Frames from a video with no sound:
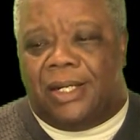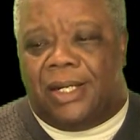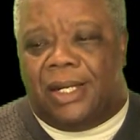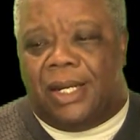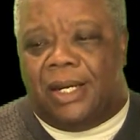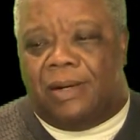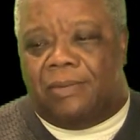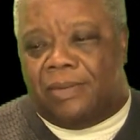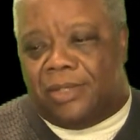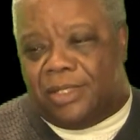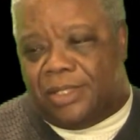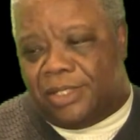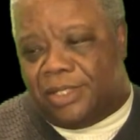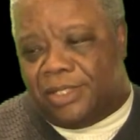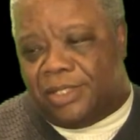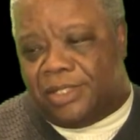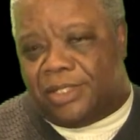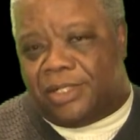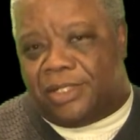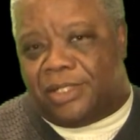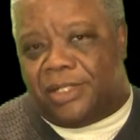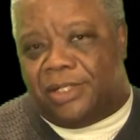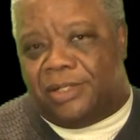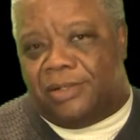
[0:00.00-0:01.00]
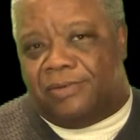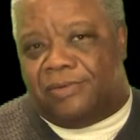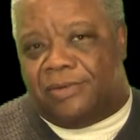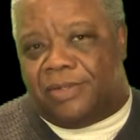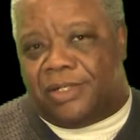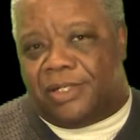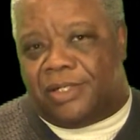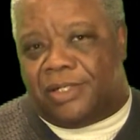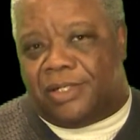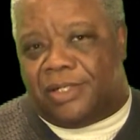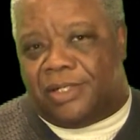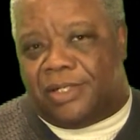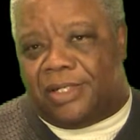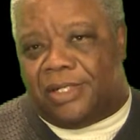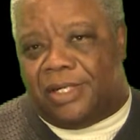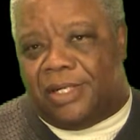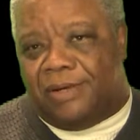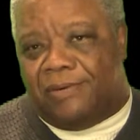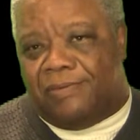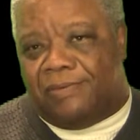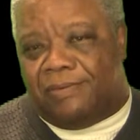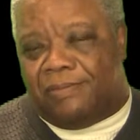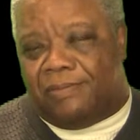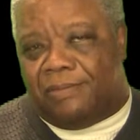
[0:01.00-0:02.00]
I went to the service to
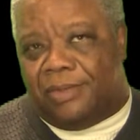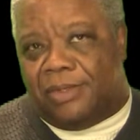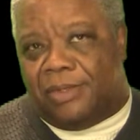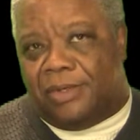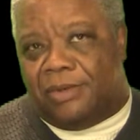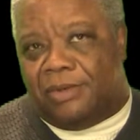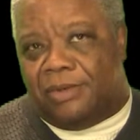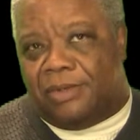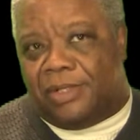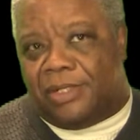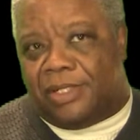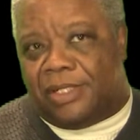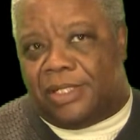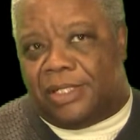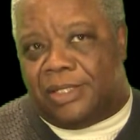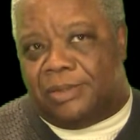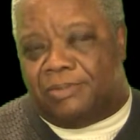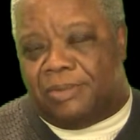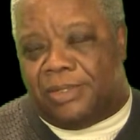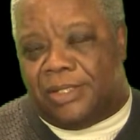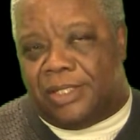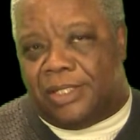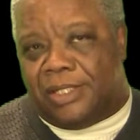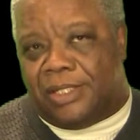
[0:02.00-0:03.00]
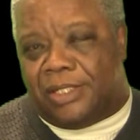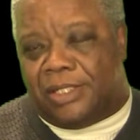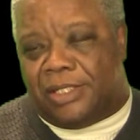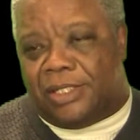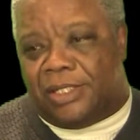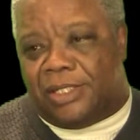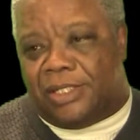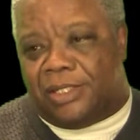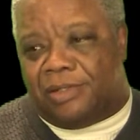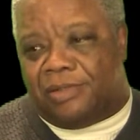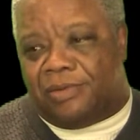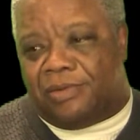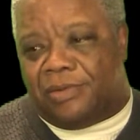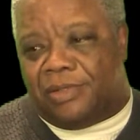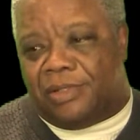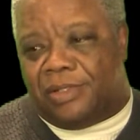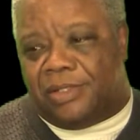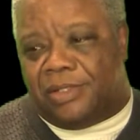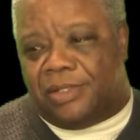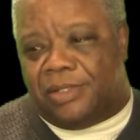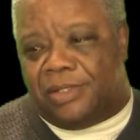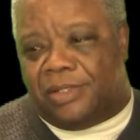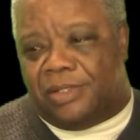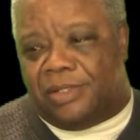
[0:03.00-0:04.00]
keep from going to the
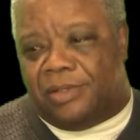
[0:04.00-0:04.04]
penitentiary.